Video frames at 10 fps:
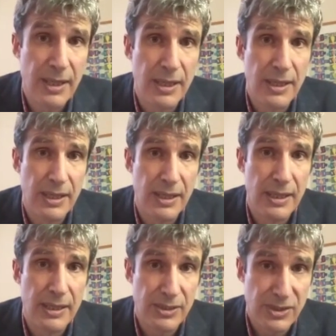a,
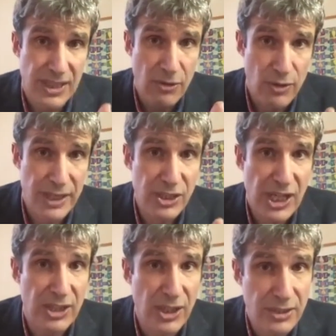a steroid
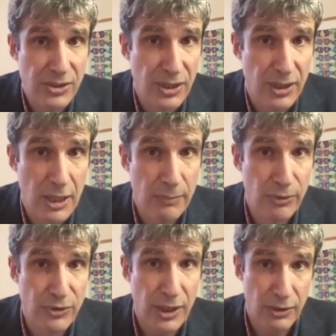injection into the
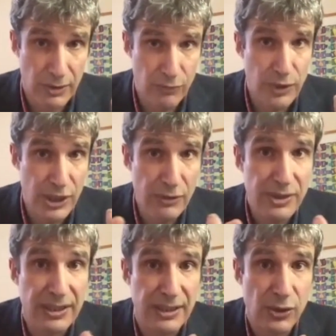carpal tunnel and
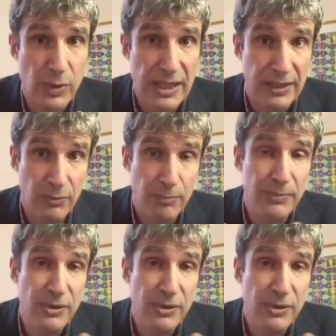reducing the swelling, you,